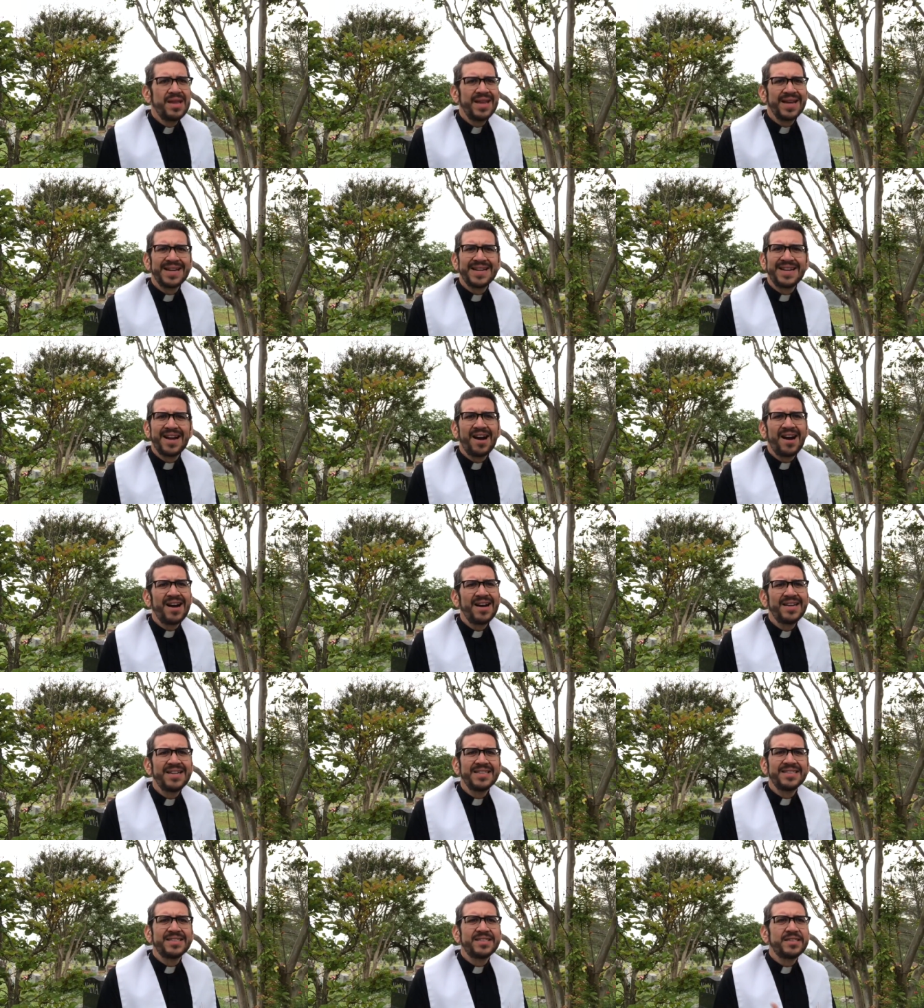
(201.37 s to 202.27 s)

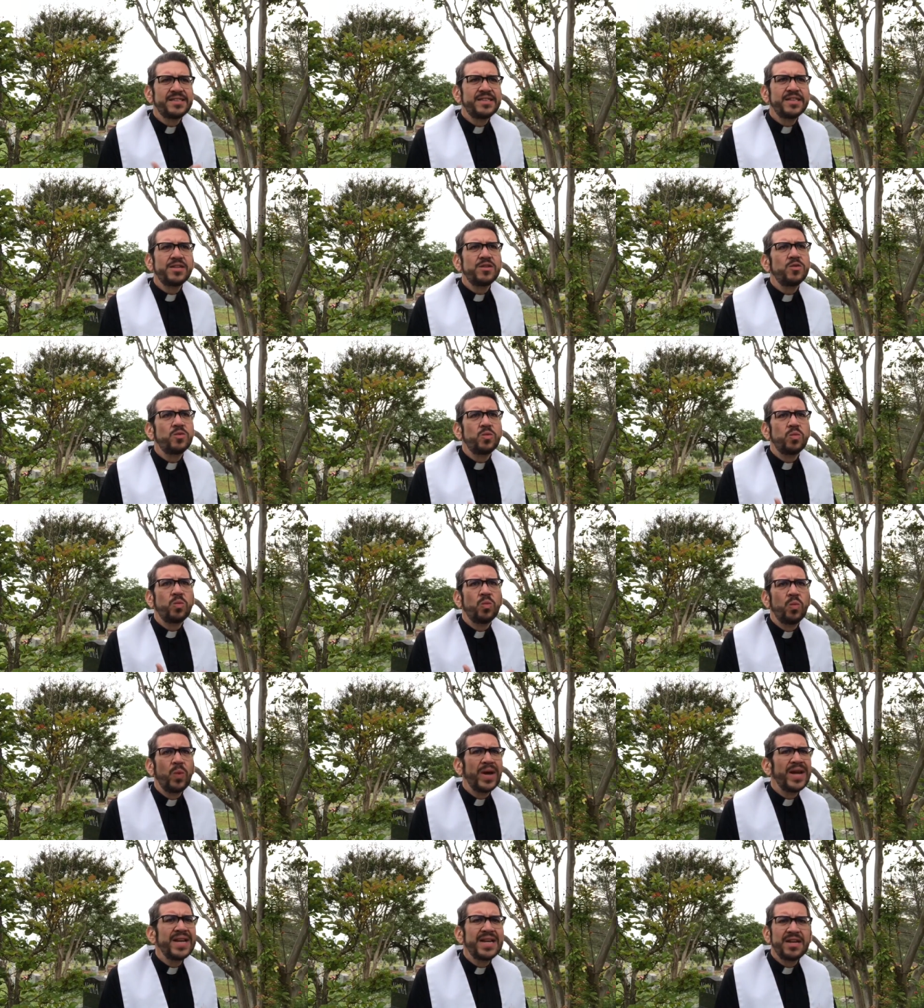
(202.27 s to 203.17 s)
God is still
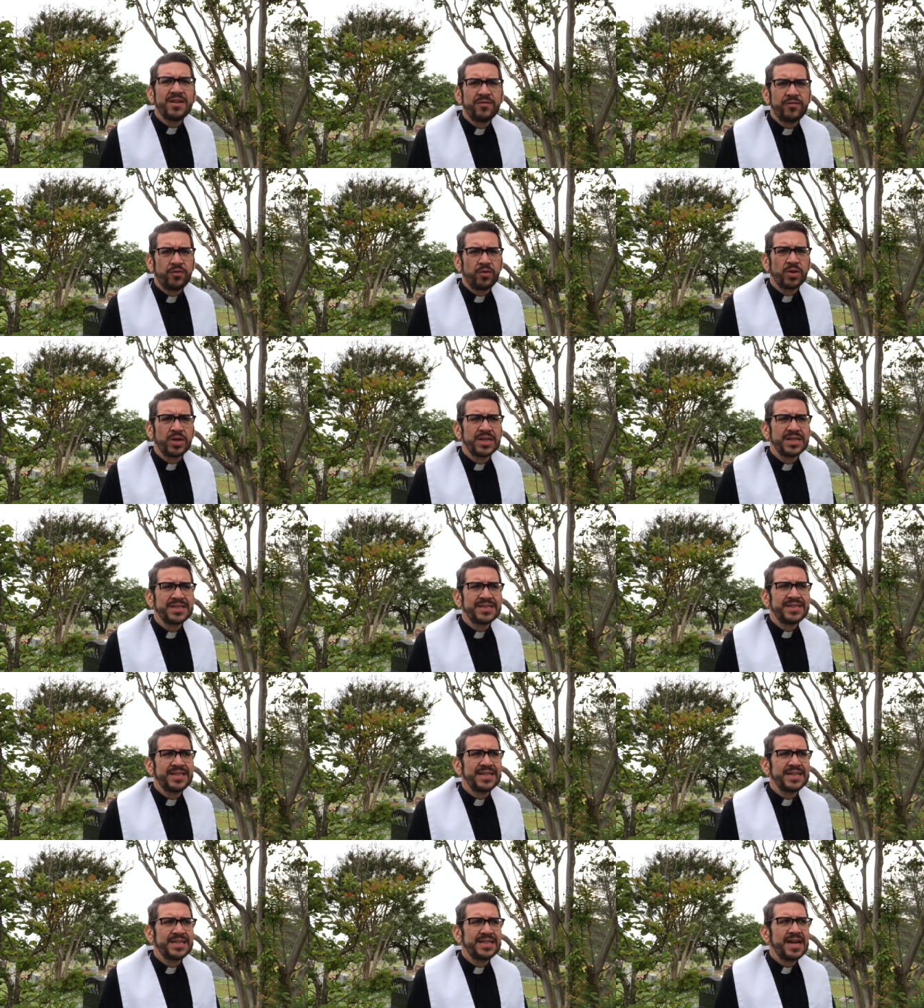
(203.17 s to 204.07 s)
waiting for us,
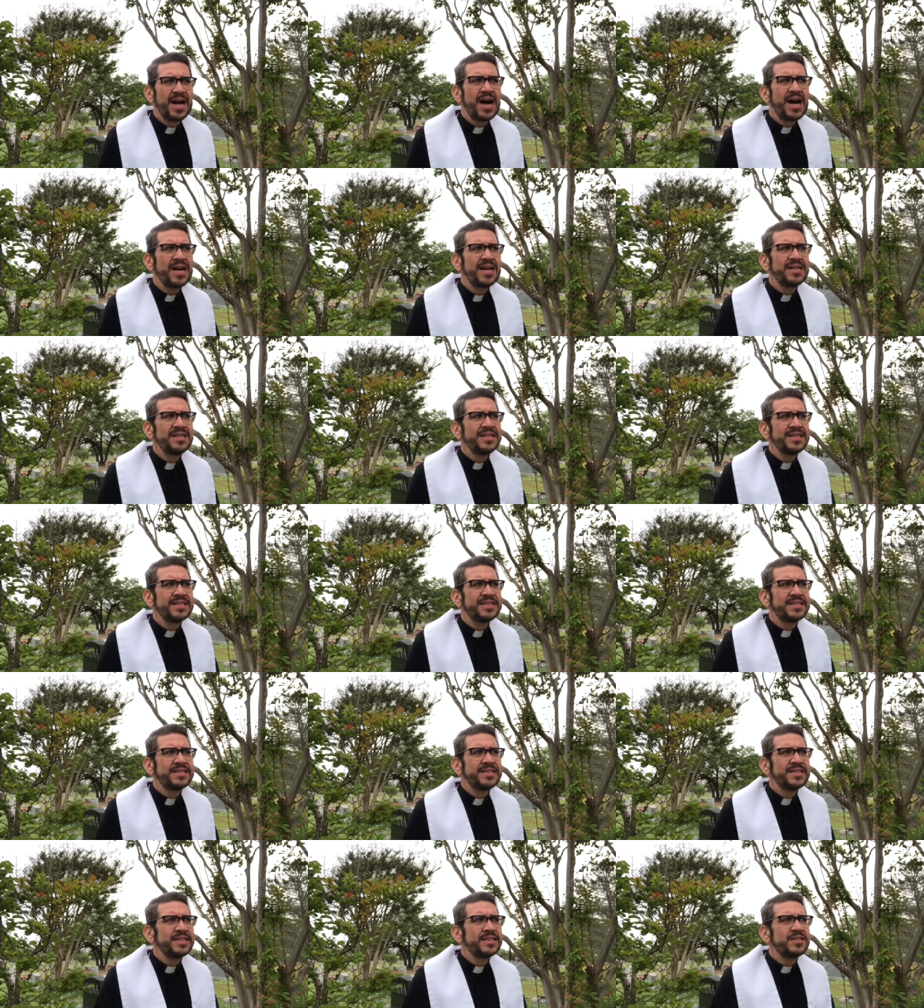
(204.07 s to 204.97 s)
that God is
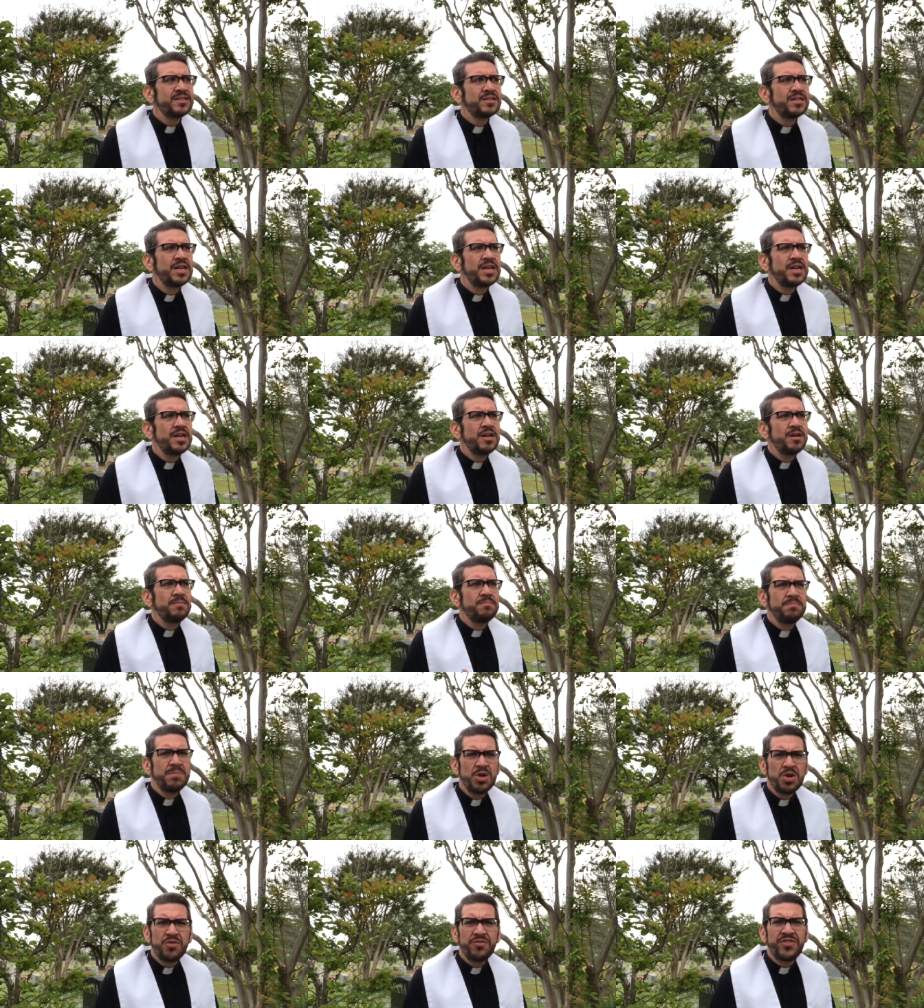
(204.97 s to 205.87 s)
still
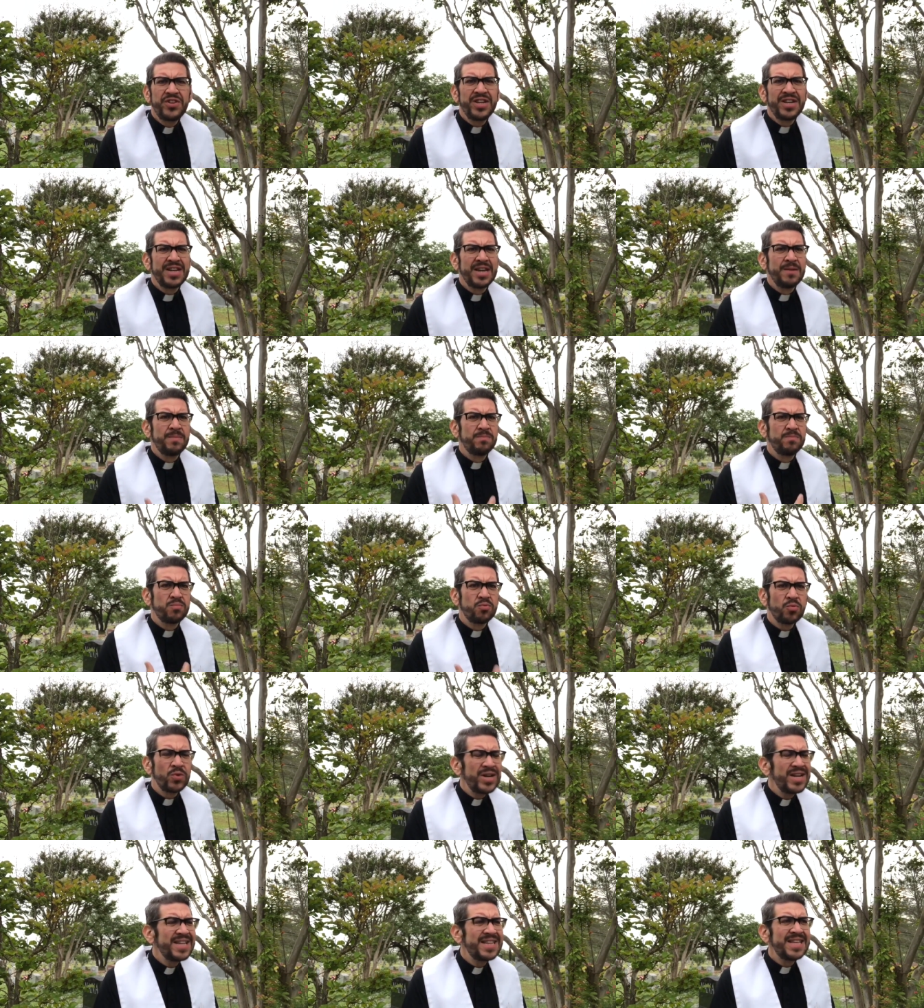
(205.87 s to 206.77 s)
moving and
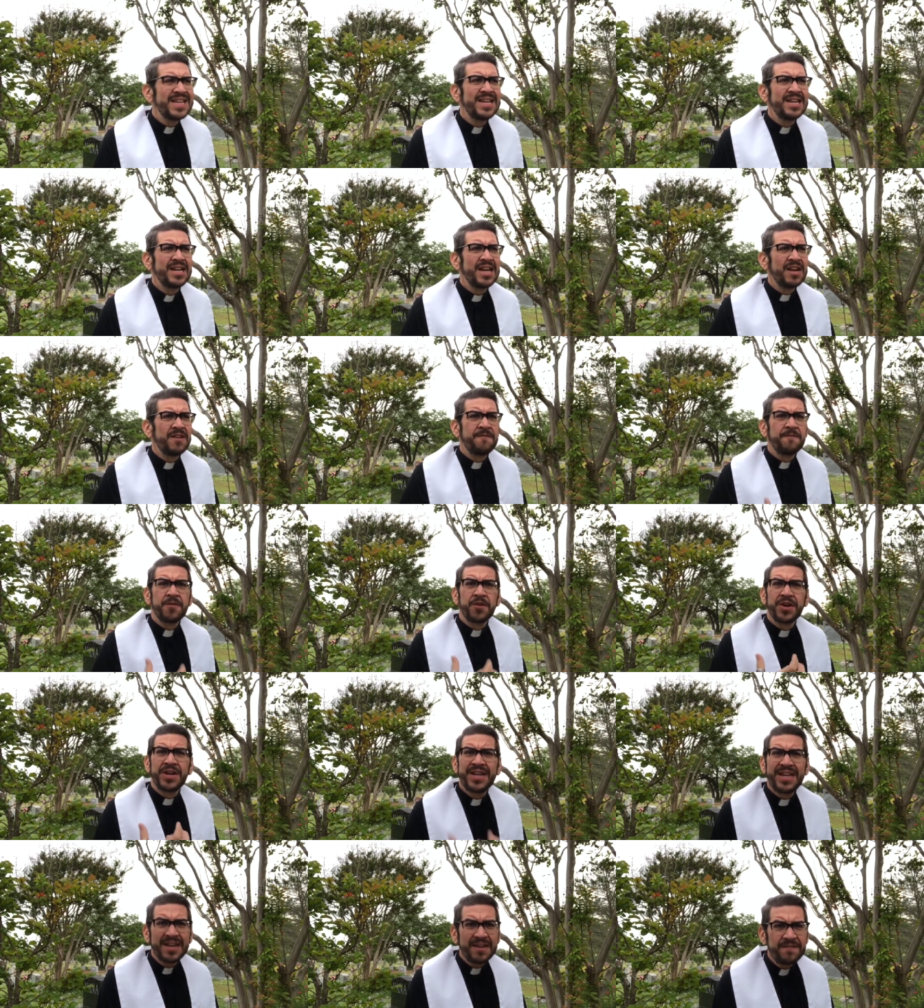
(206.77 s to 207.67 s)
breathing and
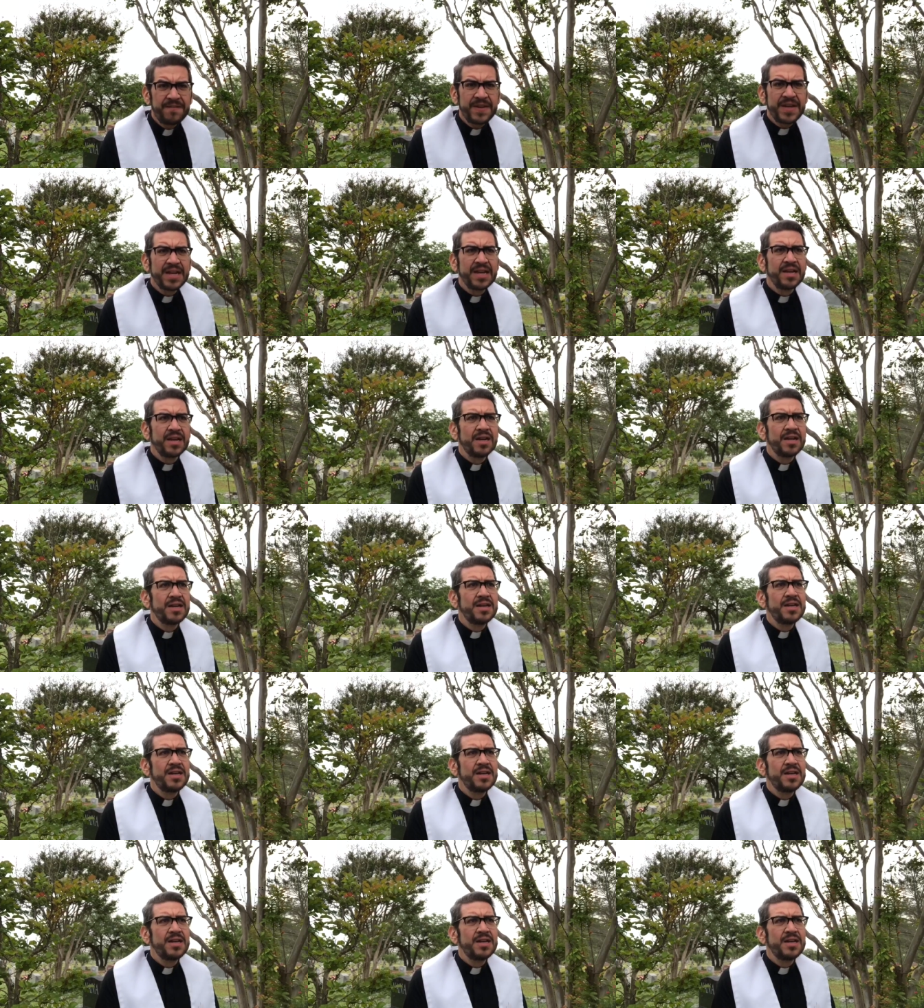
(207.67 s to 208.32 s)
forgiving.